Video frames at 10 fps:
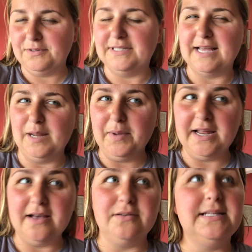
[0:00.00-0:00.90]
does
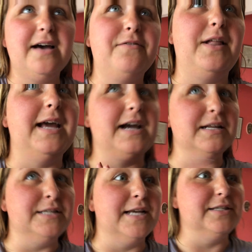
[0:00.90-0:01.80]
anybody else have like a
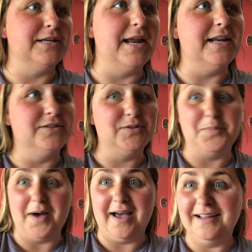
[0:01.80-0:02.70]
designated
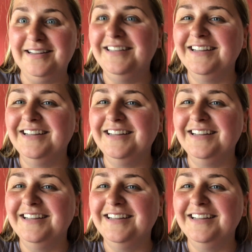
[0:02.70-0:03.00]
spot